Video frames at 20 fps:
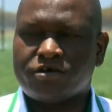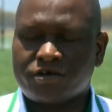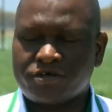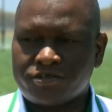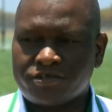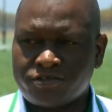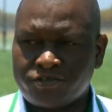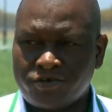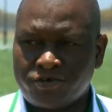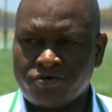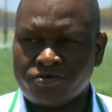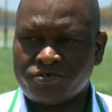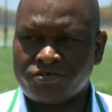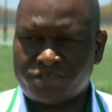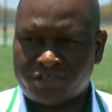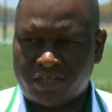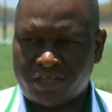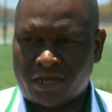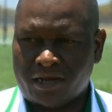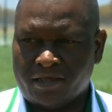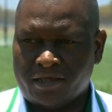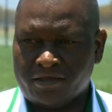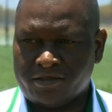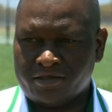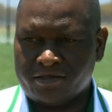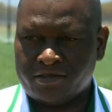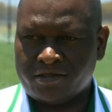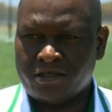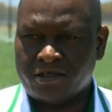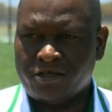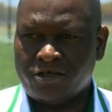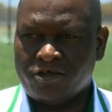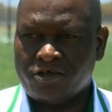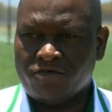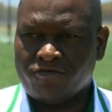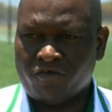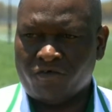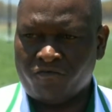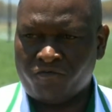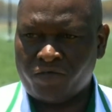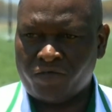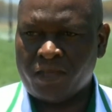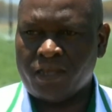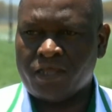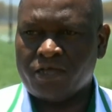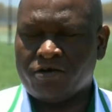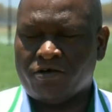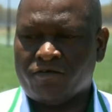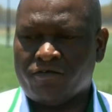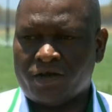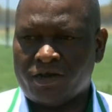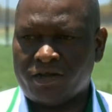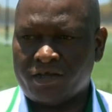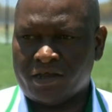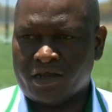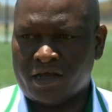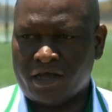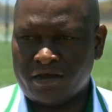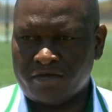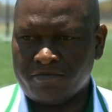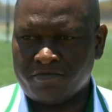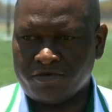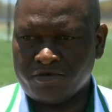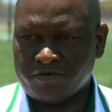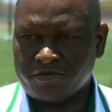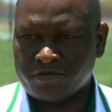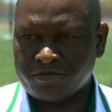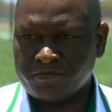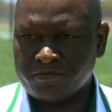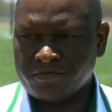resource challenge for feeding our dairy animals.